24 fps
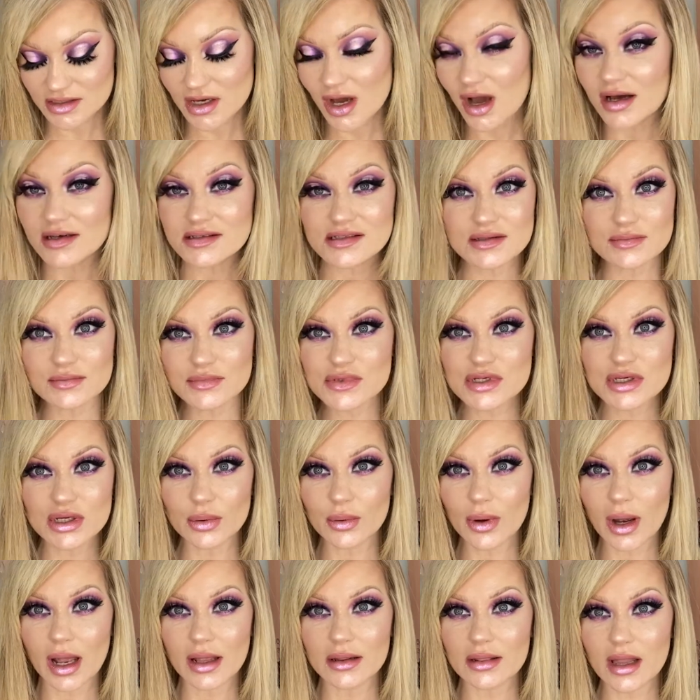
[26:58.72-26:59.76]
awesome
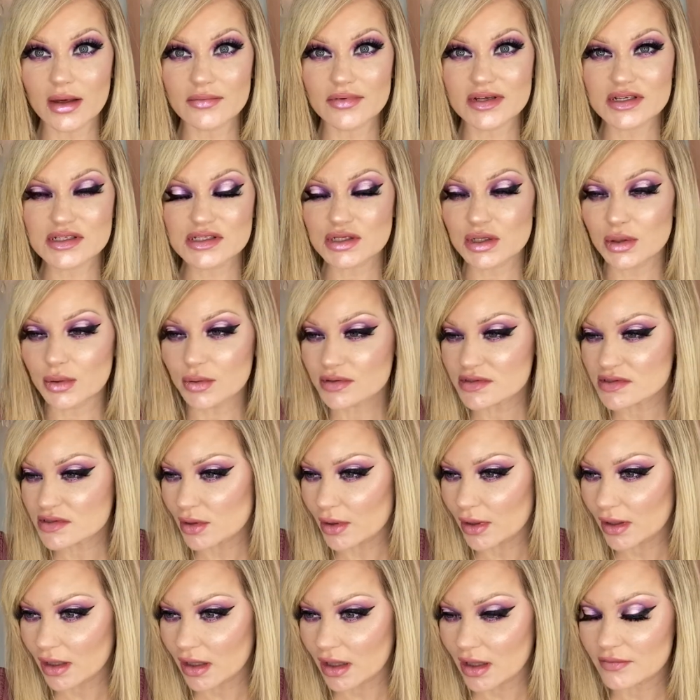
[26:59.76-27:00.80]
too. I love it too. So
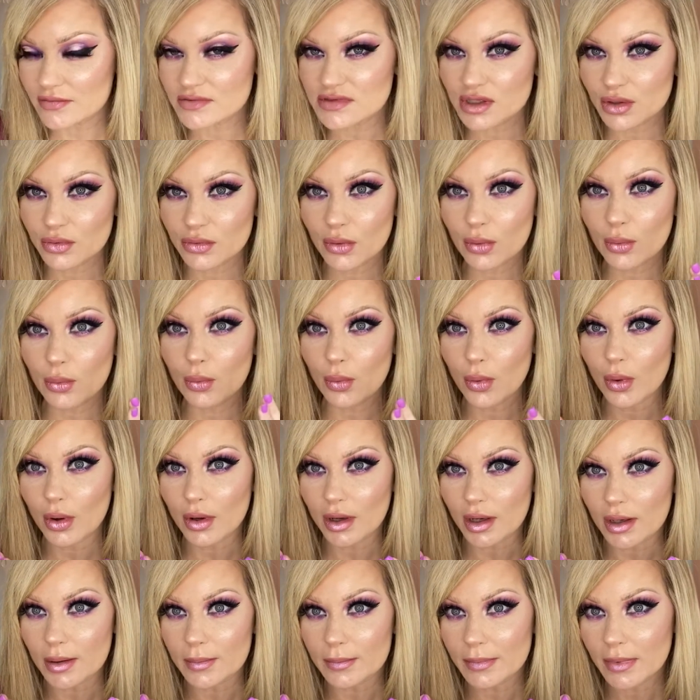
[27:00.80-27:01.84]
it gives you the
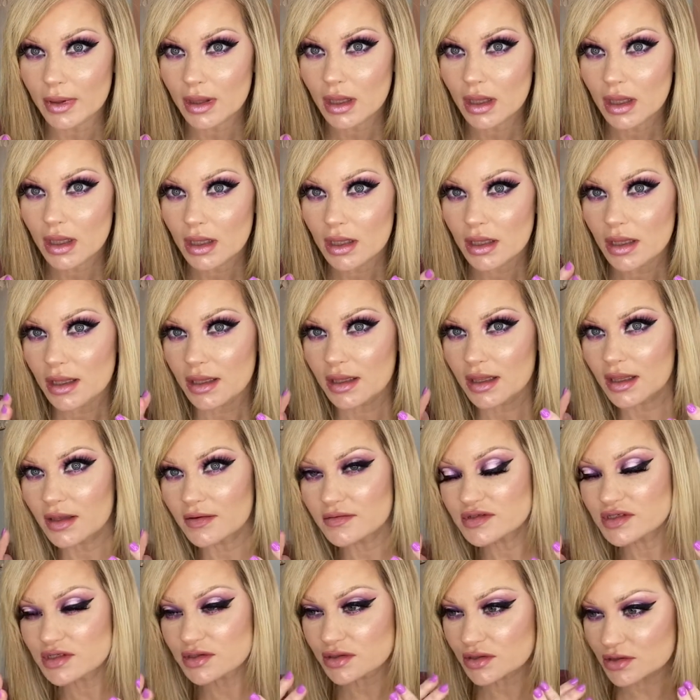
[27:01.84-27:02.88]
warm, it gives you the